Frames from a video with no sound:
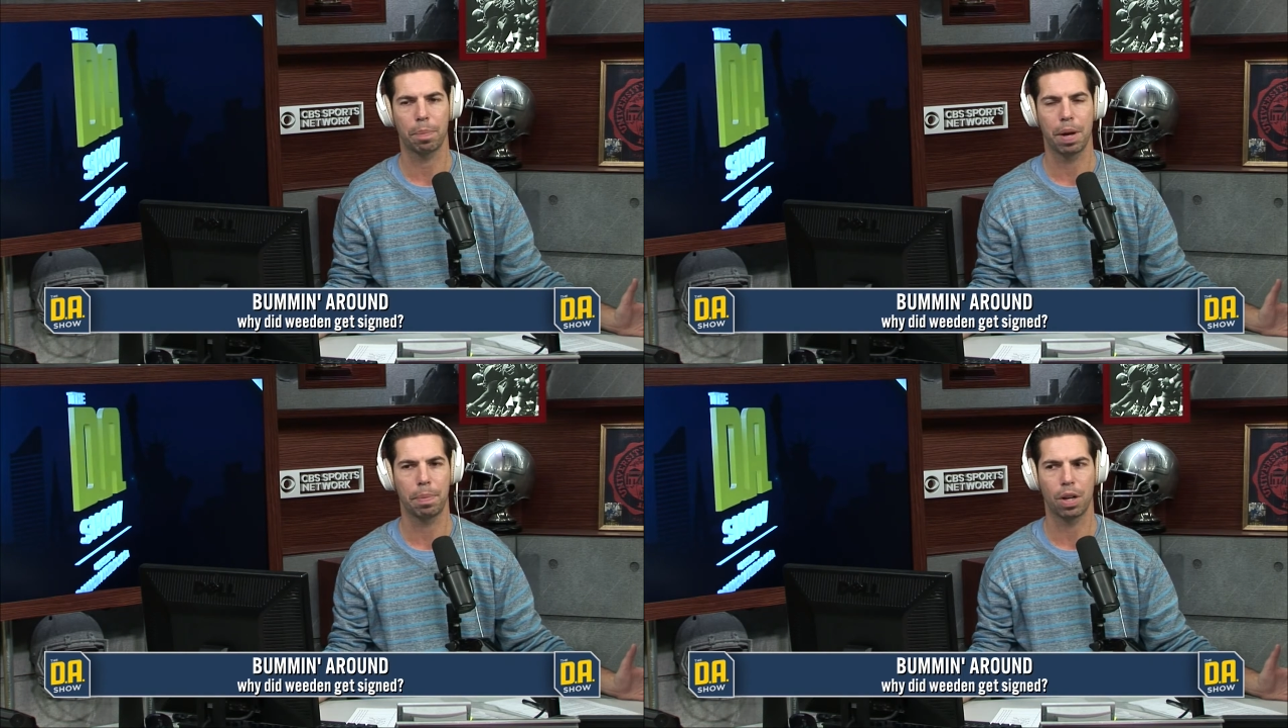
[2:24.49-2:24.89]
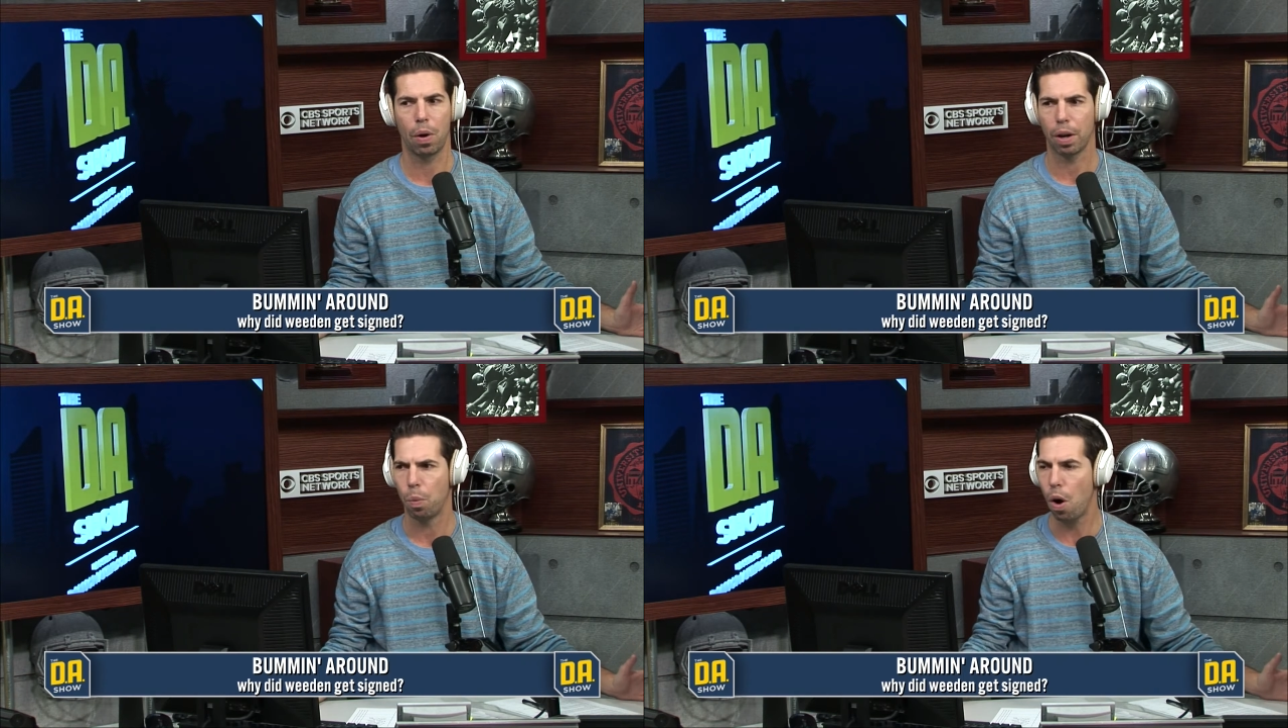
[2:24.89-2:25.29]
people
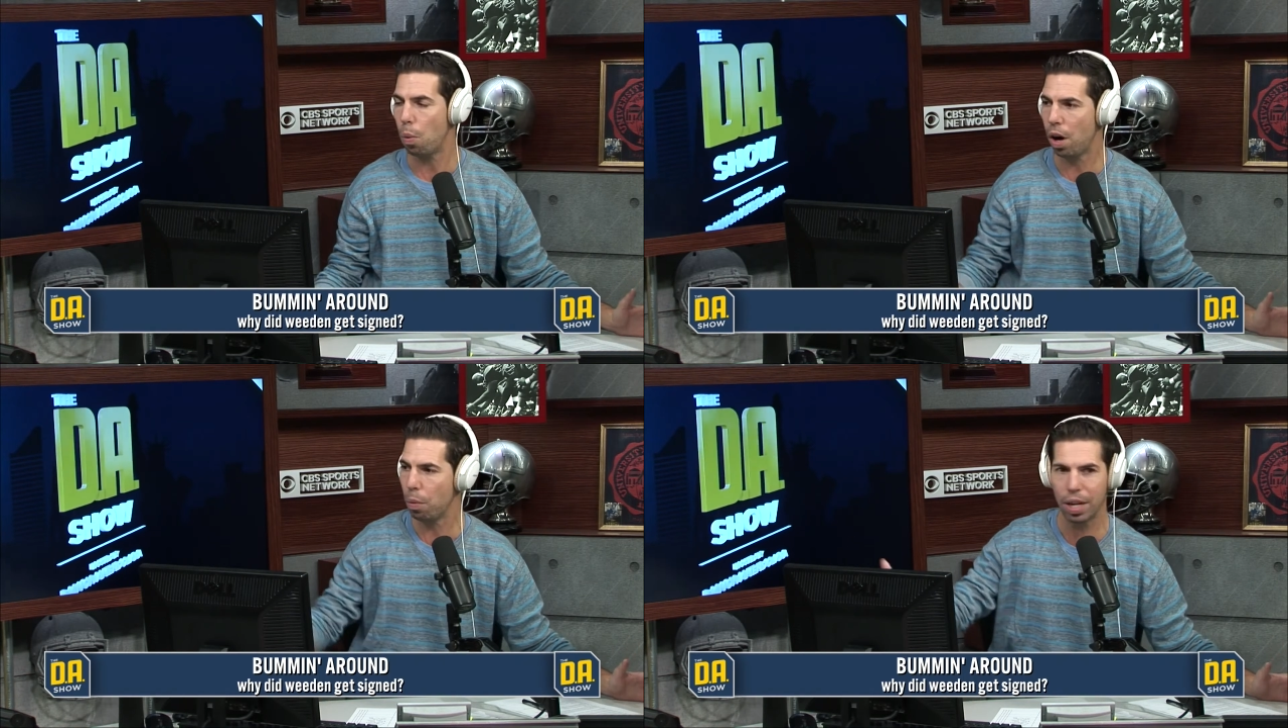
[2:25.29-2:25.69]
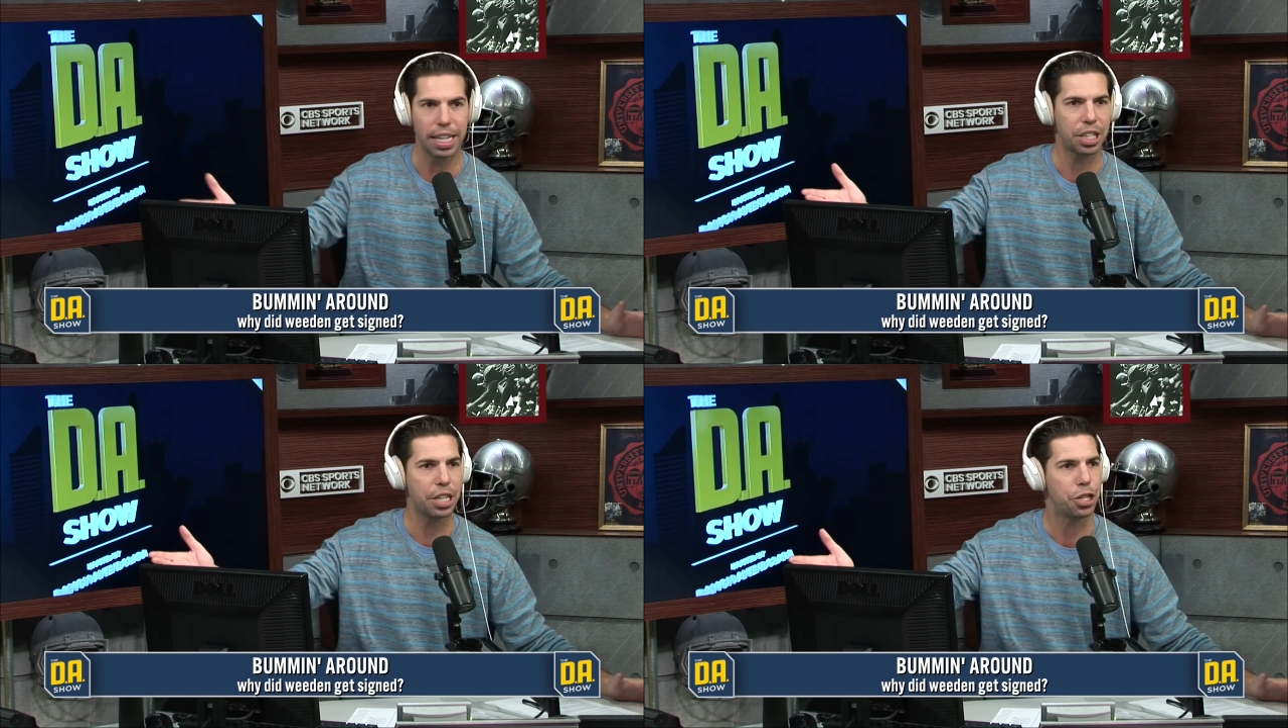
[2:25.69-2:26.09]
going, what, what, what
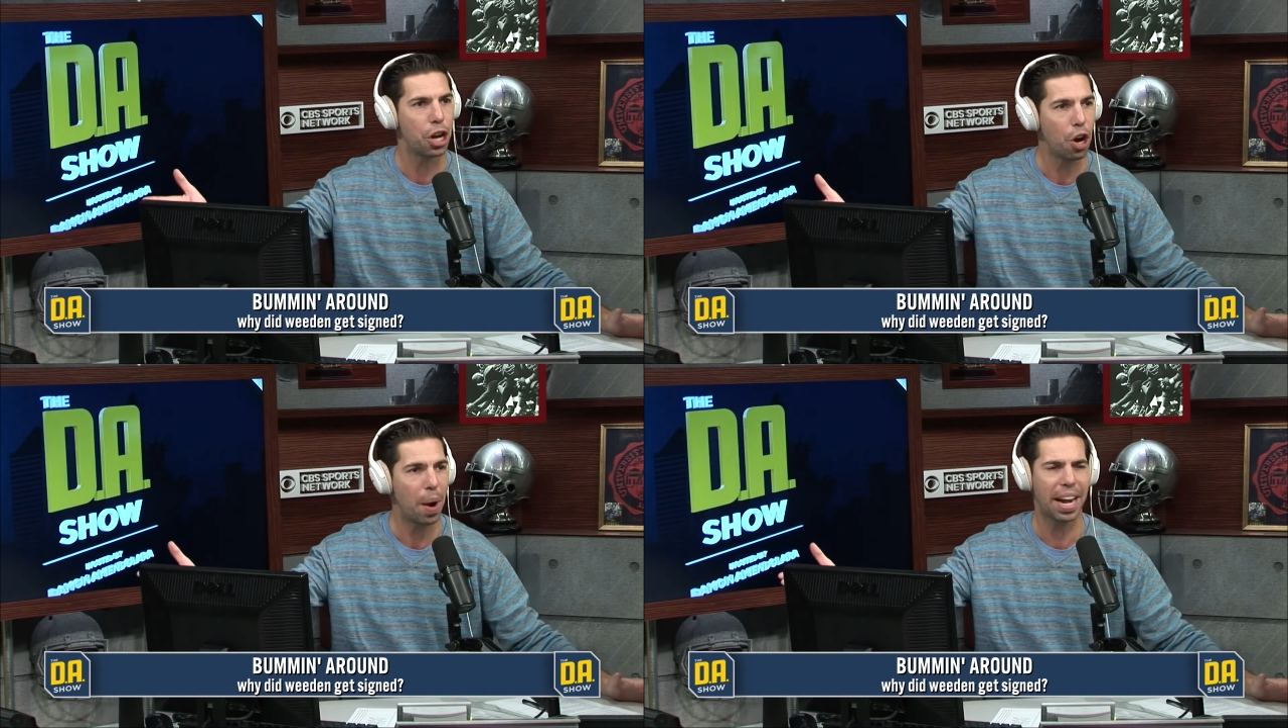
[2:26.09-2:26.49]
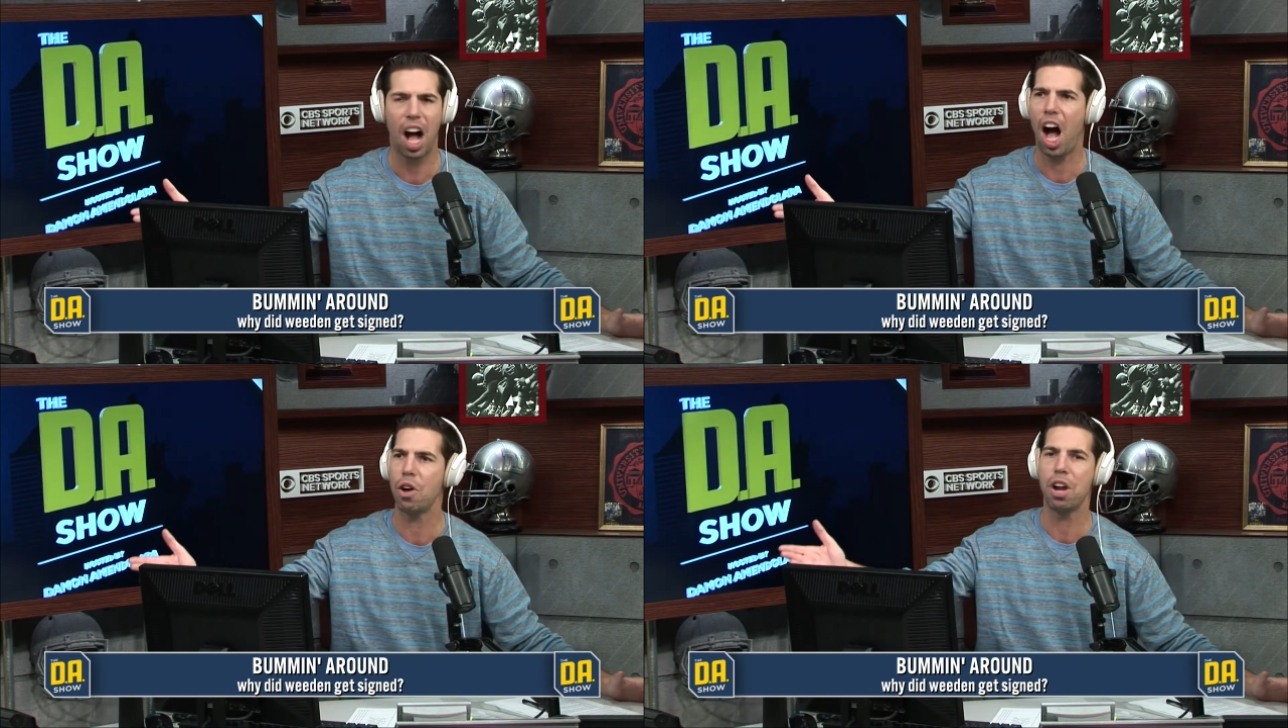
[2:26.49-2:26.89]
is he doing?
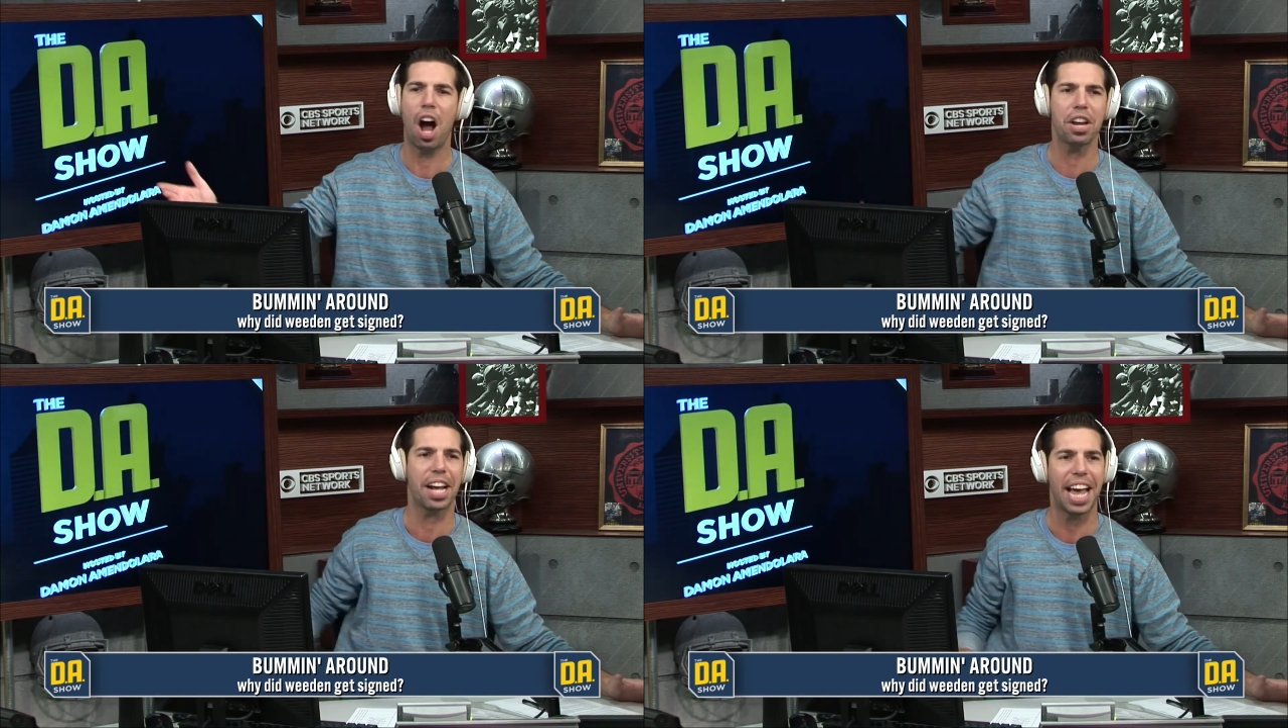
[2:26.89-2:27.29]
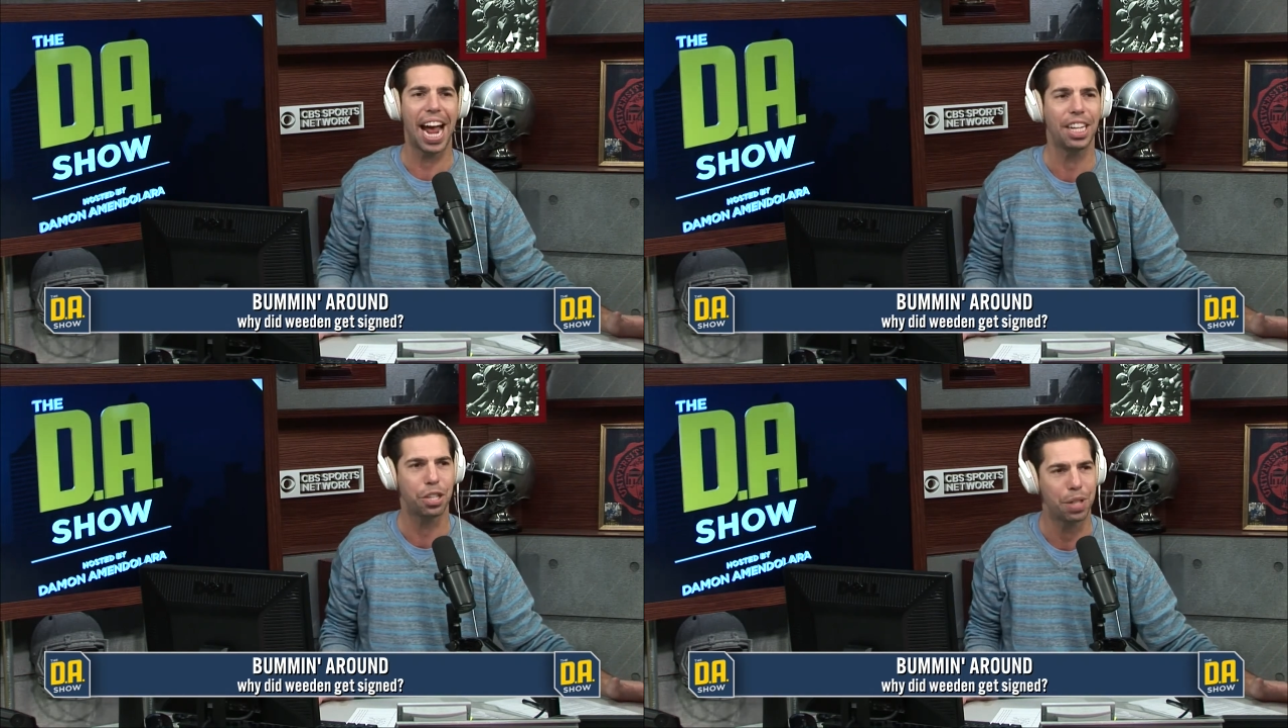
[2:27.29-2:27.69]
Oh, no, you
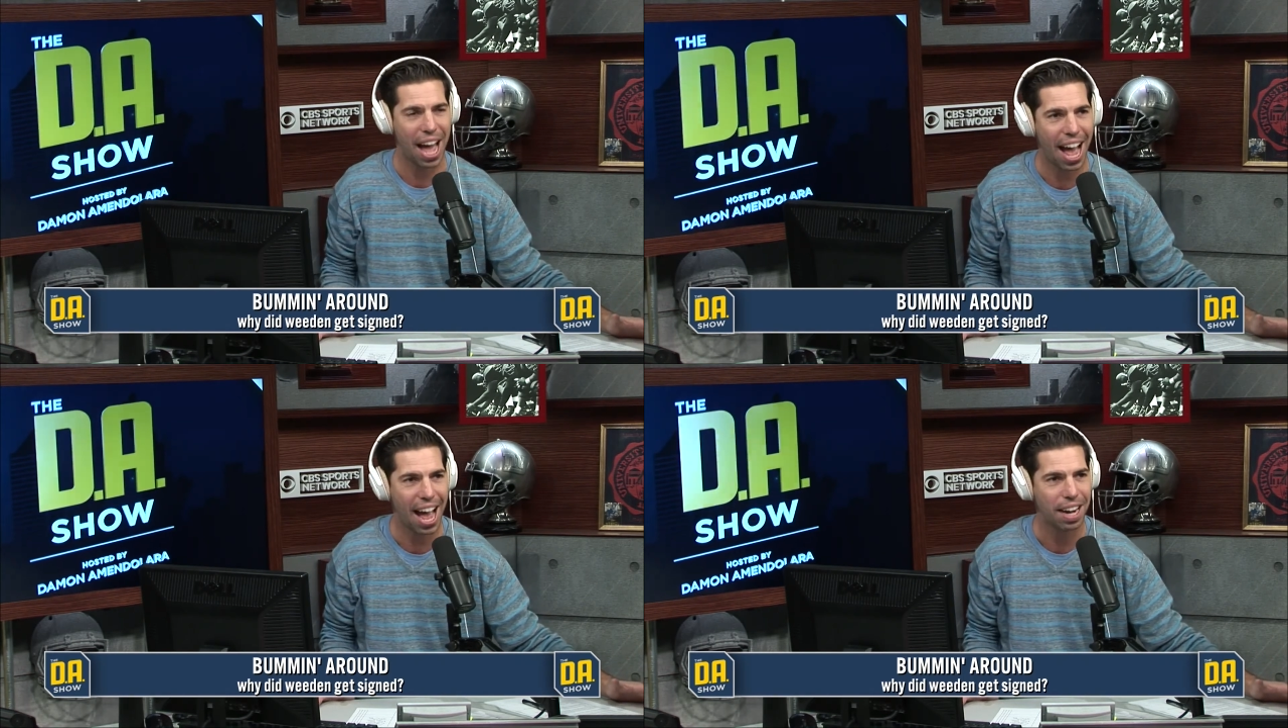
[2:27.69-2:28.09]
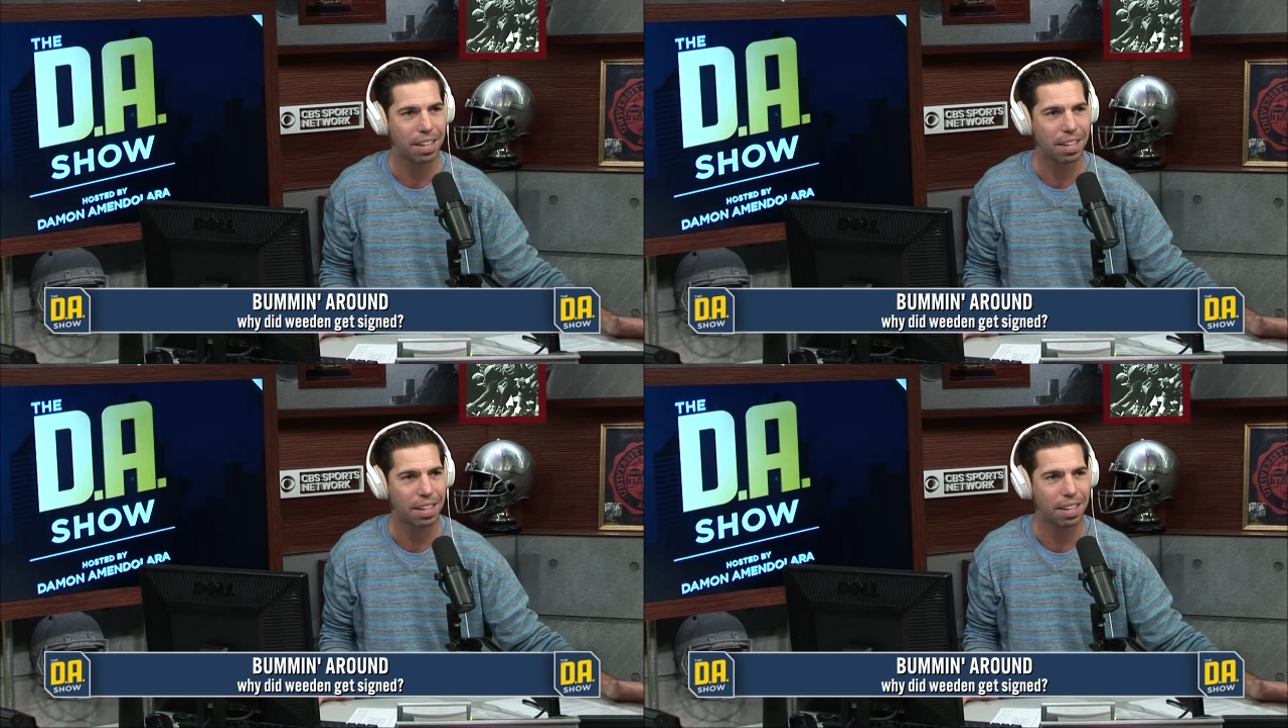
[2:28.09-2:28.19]
can't do that.